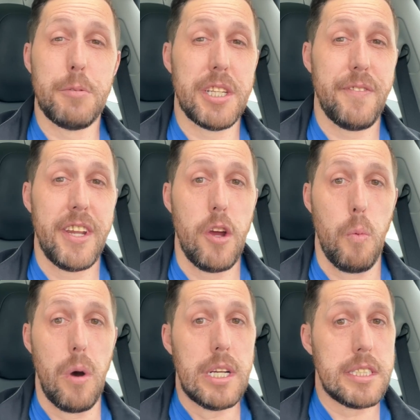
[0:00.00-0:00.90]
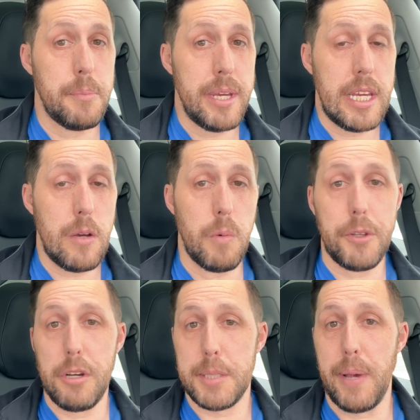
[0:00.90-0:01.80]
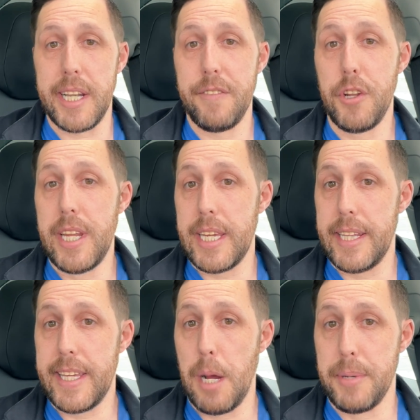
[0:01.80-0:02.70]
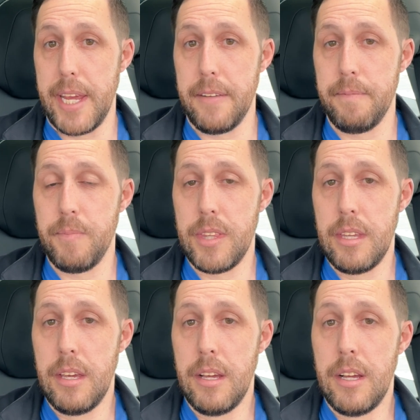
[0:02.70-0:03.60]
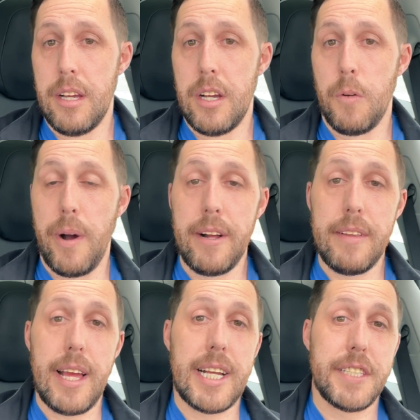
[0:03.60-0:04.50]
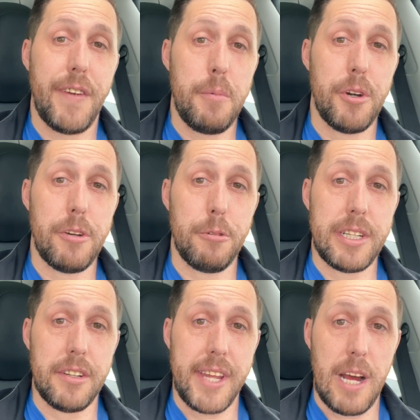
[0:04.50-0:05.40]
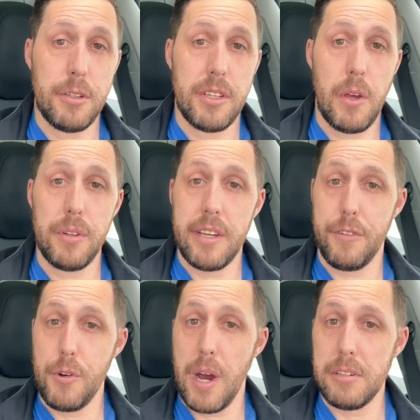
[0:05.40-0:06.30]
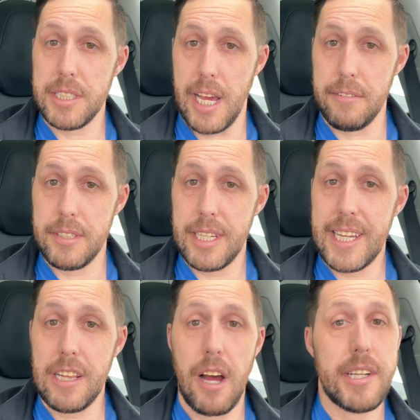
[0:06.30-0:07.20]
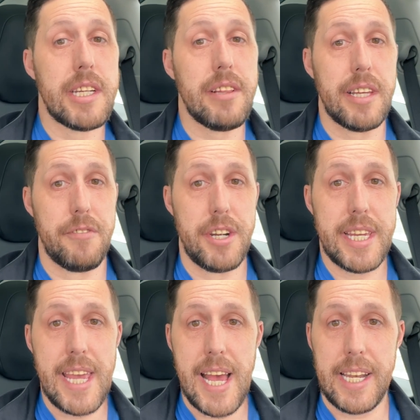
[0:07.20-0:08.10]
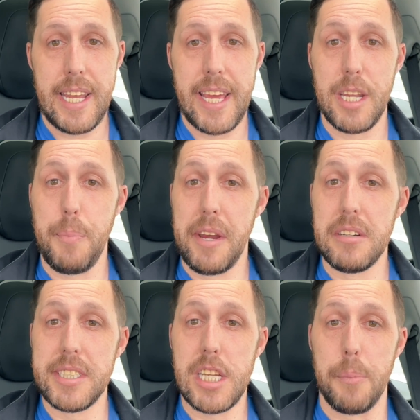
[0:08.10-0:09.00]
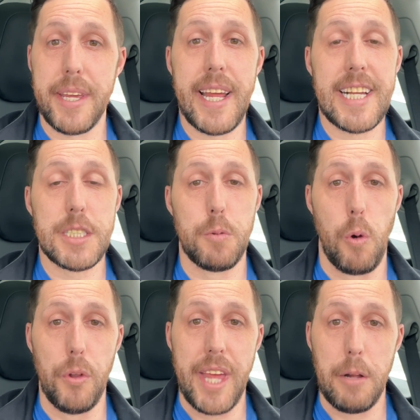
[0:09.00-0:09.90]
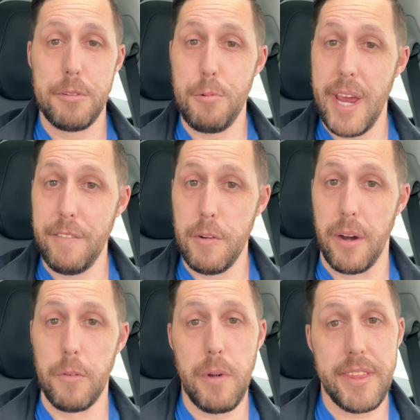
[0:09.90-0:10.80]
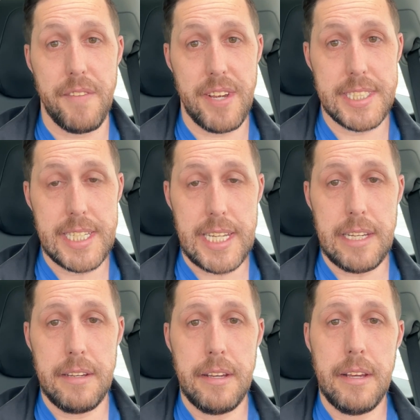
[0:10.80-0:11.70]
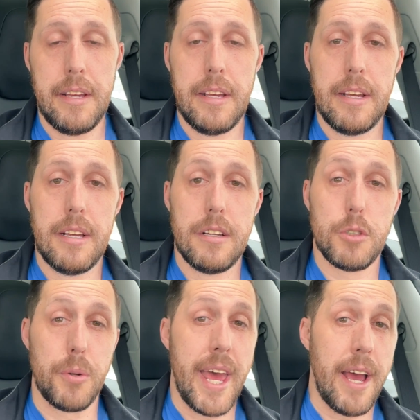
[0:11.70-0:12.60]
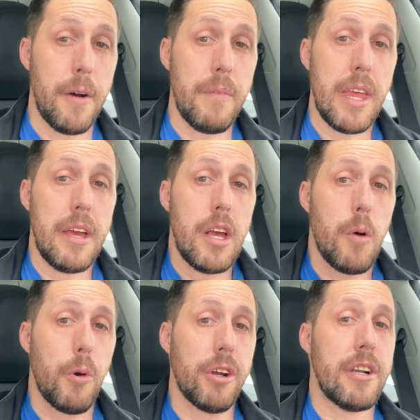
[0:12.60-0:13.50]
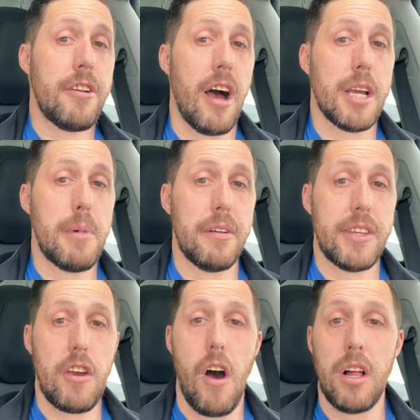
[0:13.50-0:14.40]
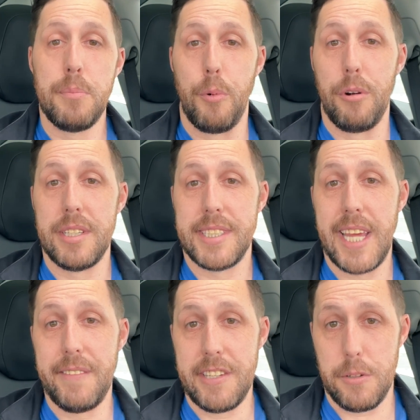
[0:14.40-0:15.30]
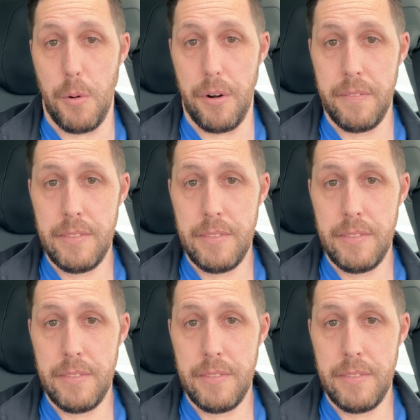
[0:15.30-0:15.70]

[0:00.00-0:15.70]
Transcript: week's video was to be what to expect if you didn't get the update. Well, as February dwindled down to the only a few hours left, Elon delivered again, and it appears the update has rolled out to everyone with F S D. So now, we're going to talk about the all-important safety score.